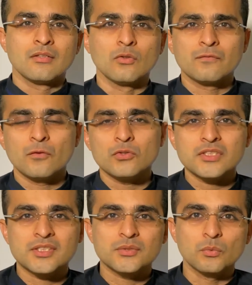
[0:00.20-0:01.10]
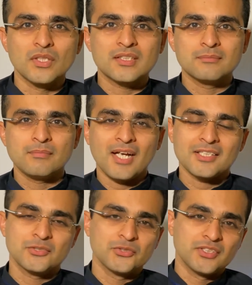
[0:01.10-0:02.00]
folks, welcome
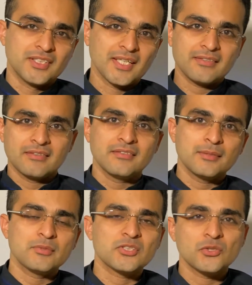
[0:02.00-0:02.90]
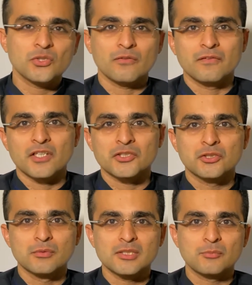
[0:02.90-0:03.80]
back to yet another episode of Yash
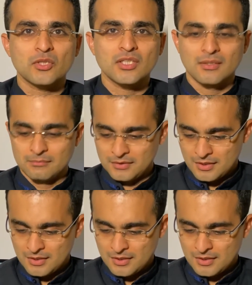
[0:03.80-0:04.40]
Dugal's Book Club.